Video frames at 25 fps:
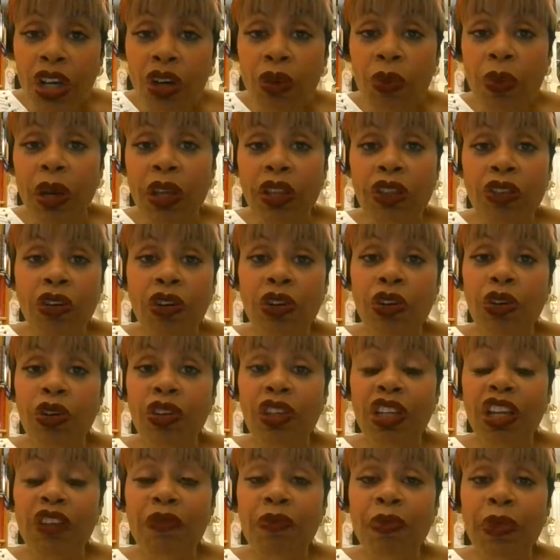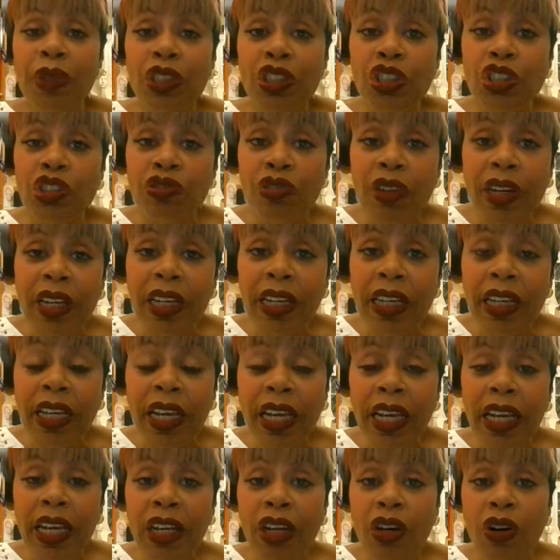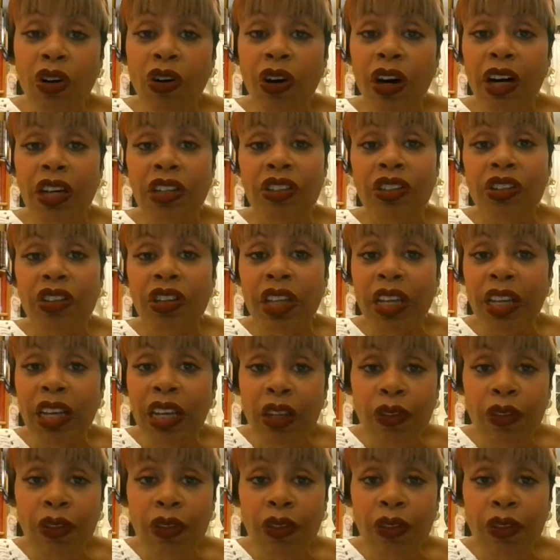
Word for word: whether or not they've been drinking or under the